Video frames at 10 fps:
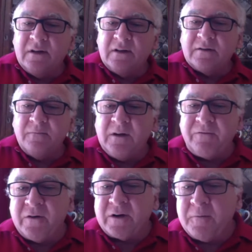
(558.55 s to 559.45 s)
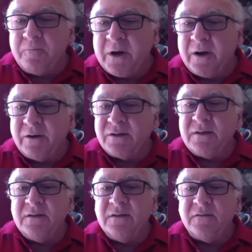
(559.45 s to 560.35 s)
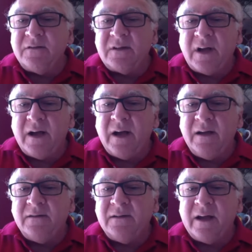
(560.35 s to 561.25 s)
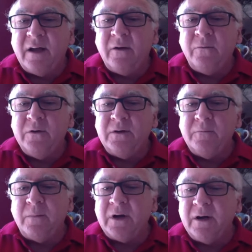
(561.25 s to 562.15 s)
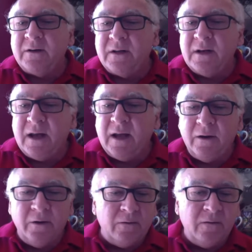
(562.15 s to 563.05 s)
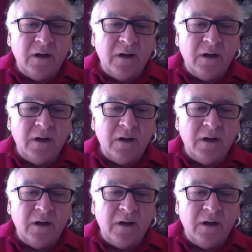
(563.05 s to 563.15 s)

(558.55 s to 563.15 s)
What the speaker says: some different comparisons of size and how it would compare to nano.